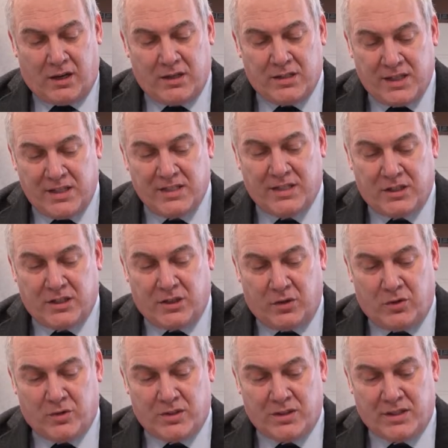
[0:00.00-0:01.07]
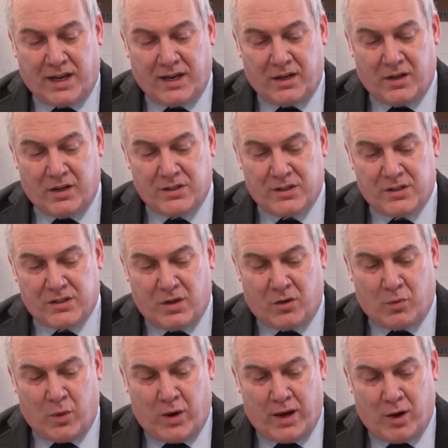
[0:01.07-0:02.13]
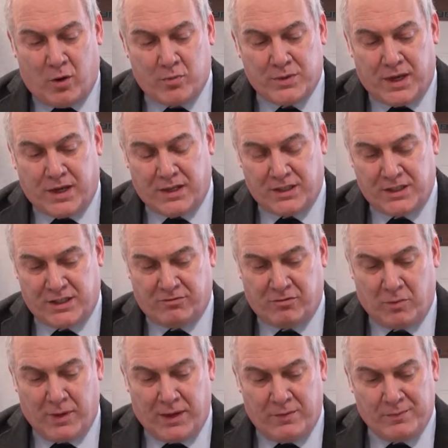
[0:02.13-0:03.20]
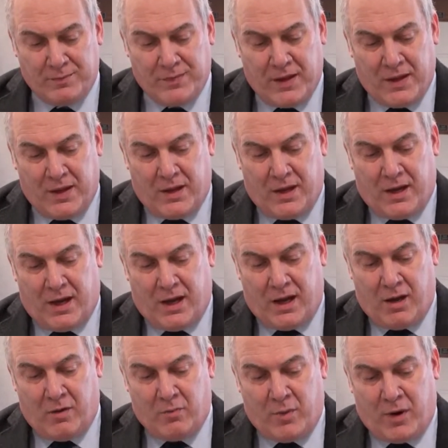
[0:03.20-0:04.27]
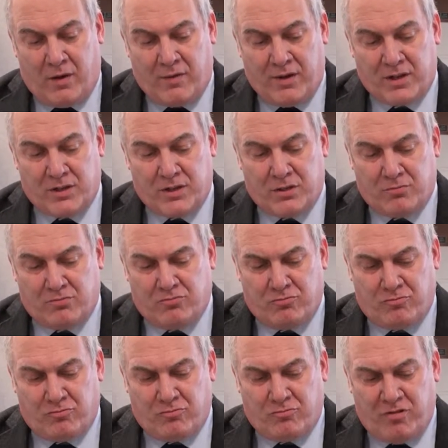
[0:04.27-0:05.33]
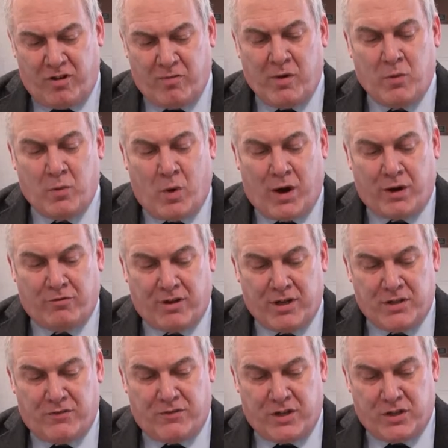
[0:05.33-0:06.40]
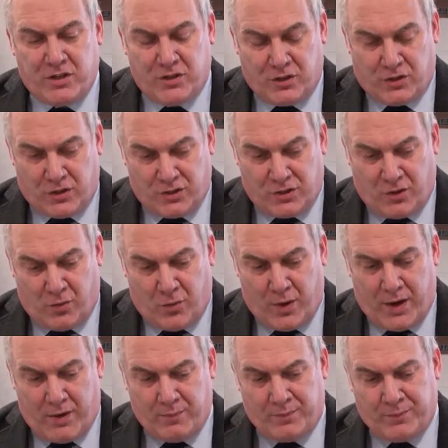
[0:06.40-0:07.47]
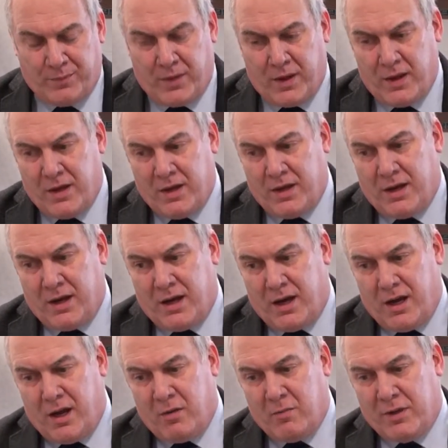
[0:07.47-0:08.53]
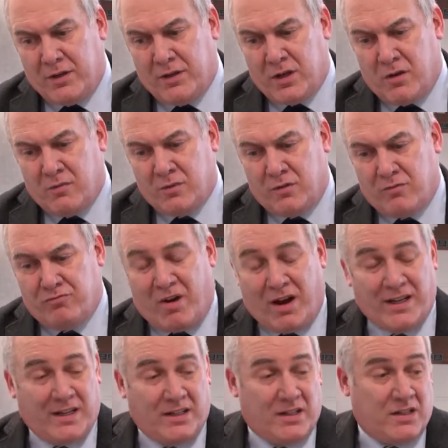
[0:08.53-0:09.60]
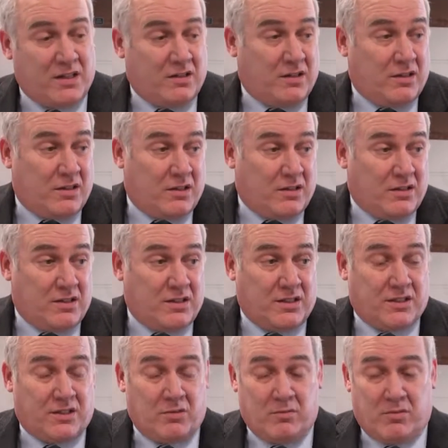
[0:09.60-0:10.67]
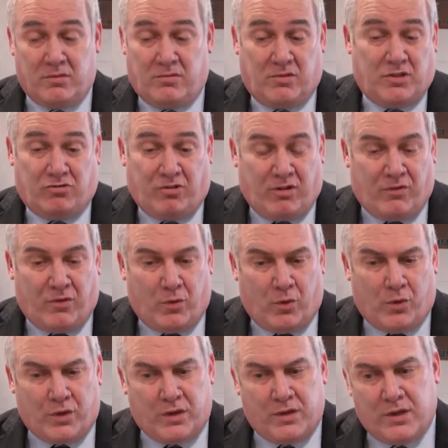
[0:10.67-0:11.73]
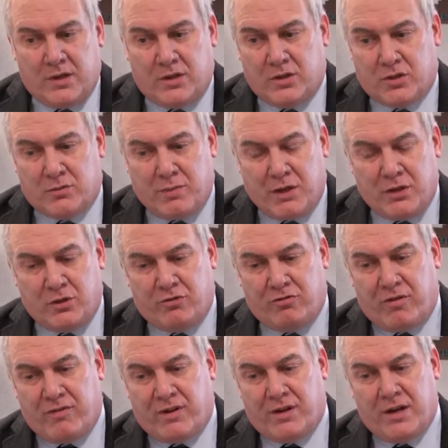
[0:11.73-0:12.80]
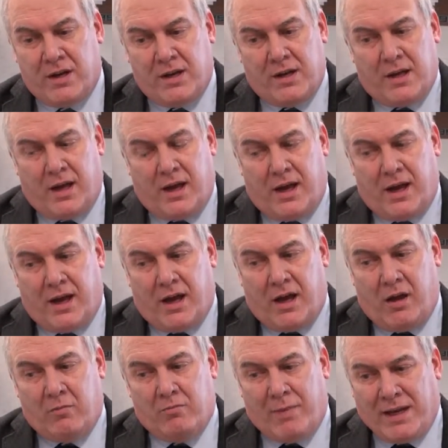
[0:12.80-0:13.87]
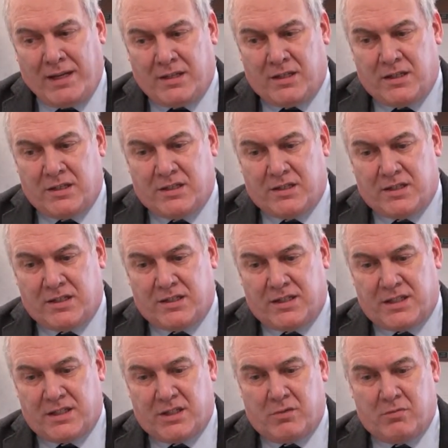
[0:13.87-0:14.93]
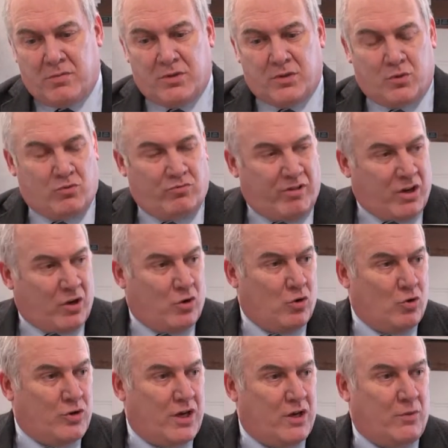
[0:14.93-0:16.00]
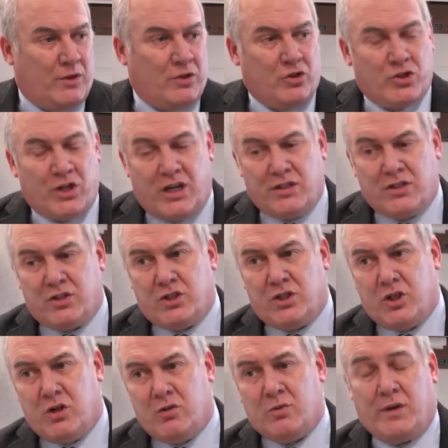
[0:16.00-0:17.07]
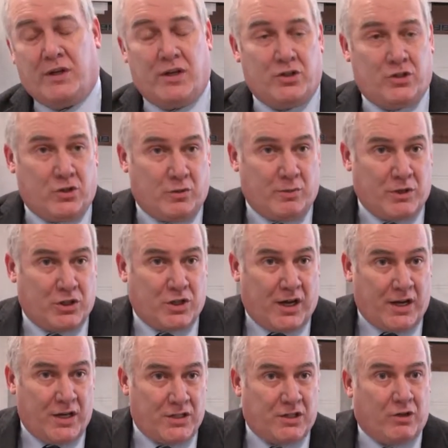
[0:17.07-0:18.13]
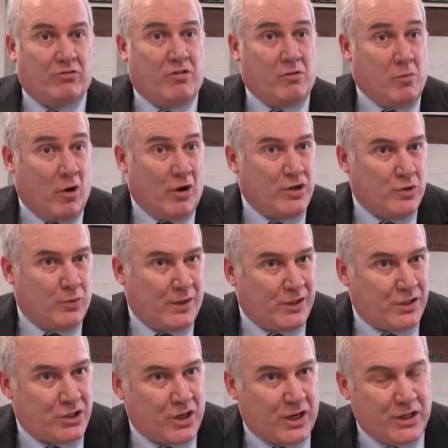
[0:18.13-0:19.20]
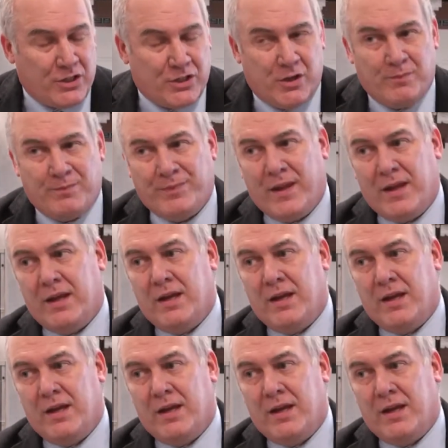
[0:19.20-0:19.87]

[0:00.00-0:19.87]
is easy to use as an analyzer. Software helps out considerably. We have an extremely wide range of features on the software. In terms of running the system, straightforward, just menu driven. Maintenance of the systems, all recorded when you change the tube, when they're due to be changed, it will remind you when to change them.